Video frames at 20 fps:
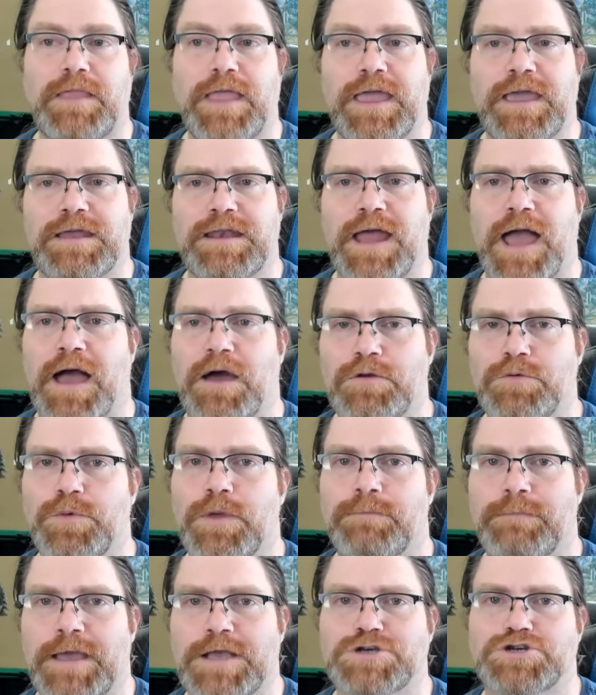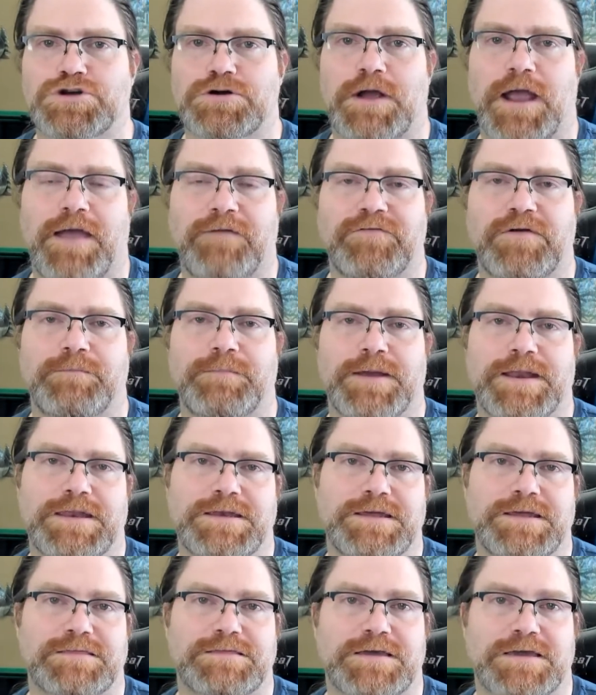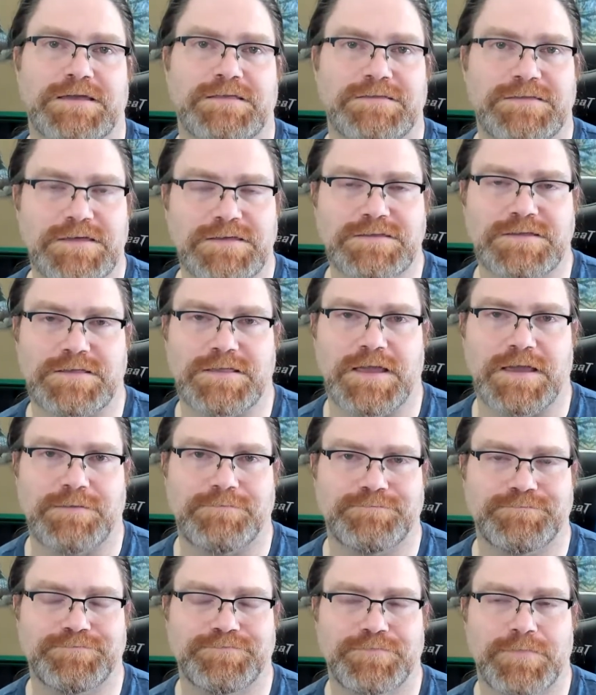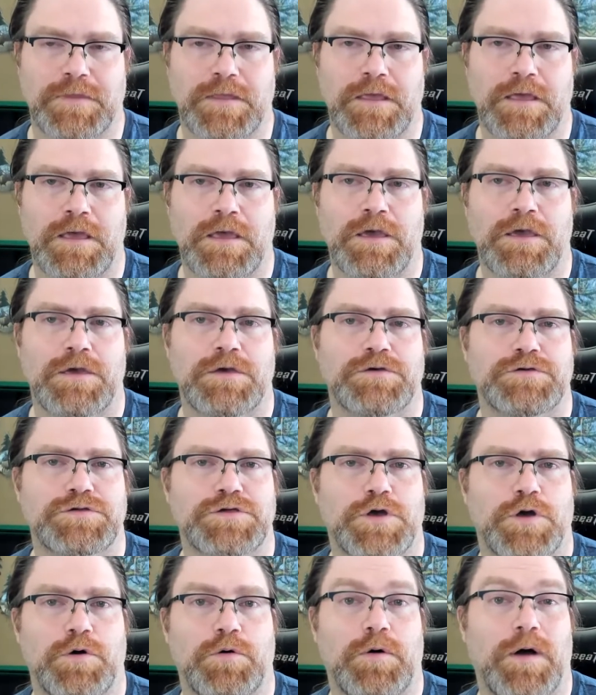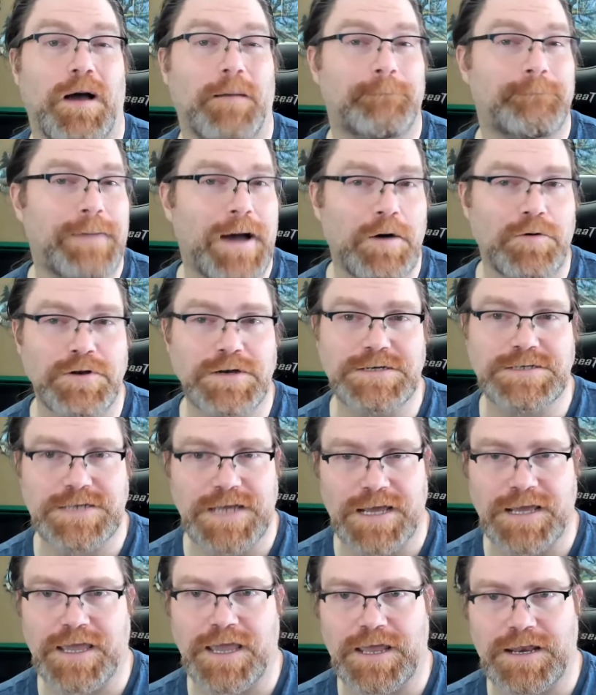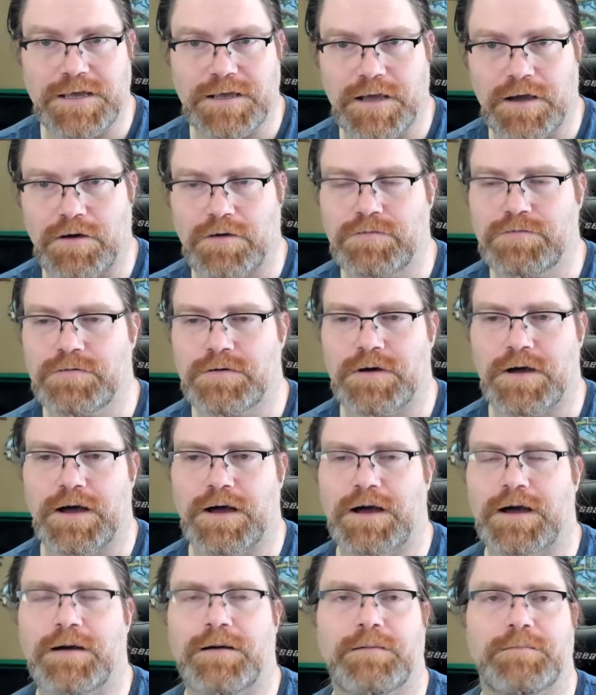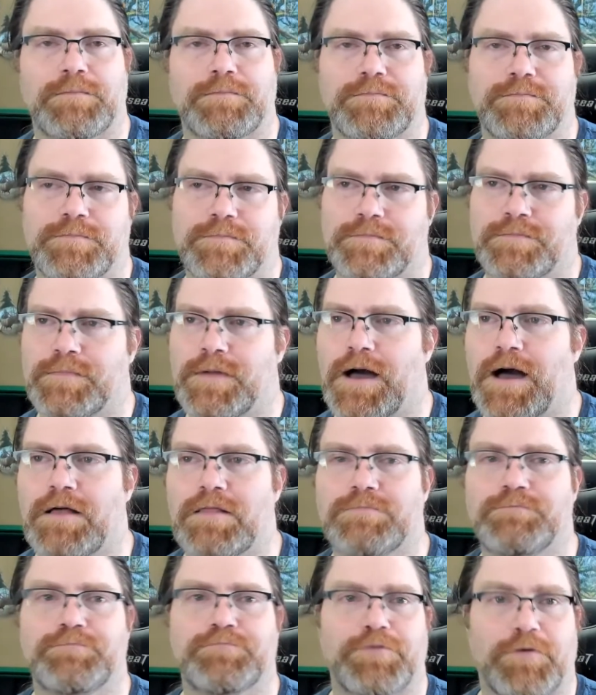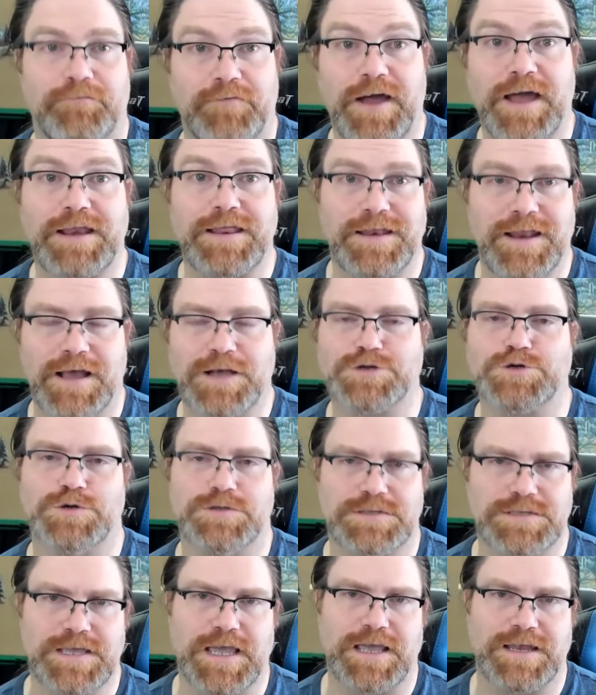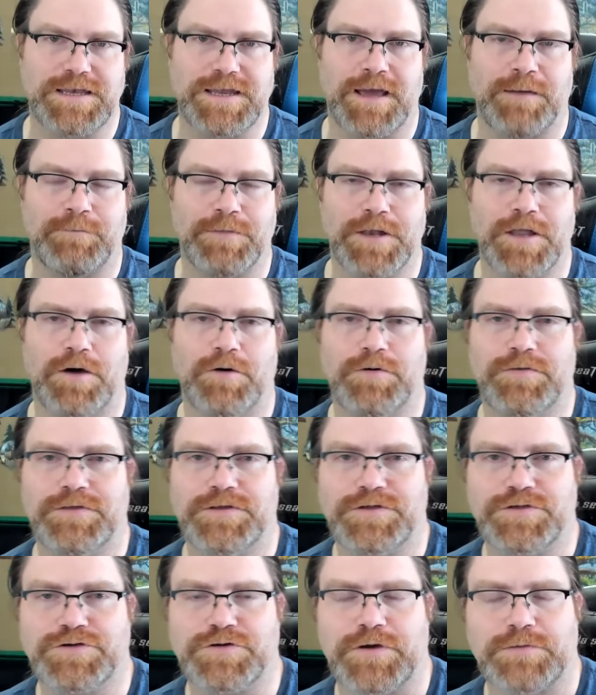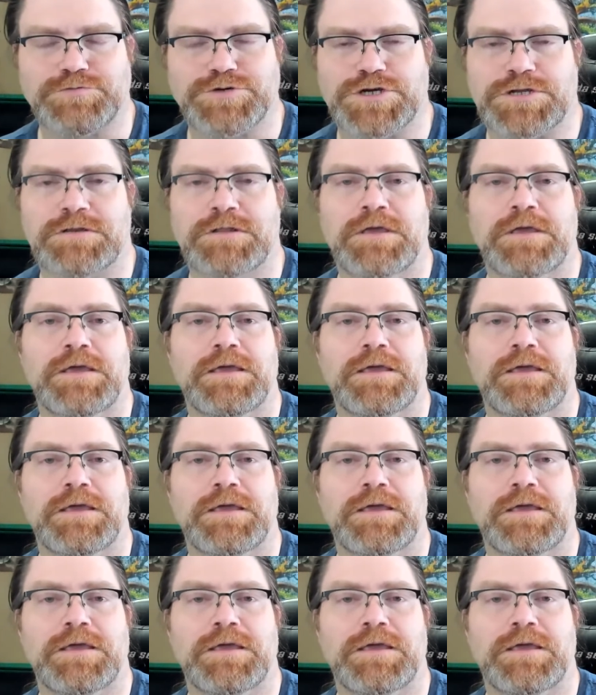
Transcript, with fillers: And how do we make sure everybody does it consistently? So, about a decade ago, um, I'll provide an actual date down below in the description.